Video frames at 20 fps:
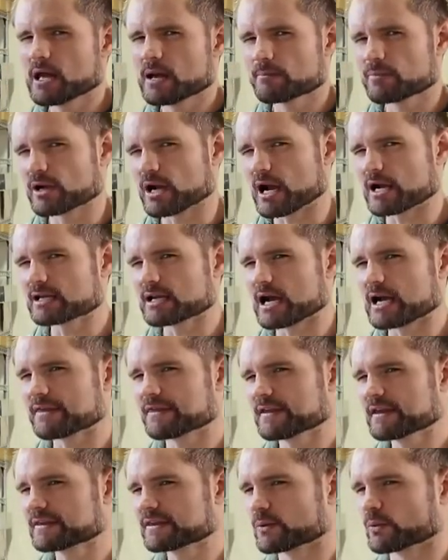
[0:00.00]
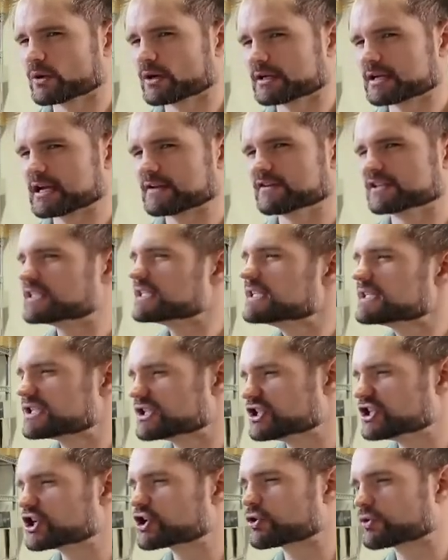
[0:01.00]
But I think that we're in kind of a
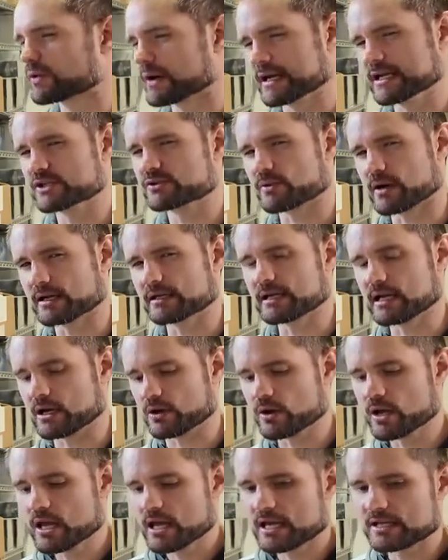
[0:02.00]
TCG craze right now.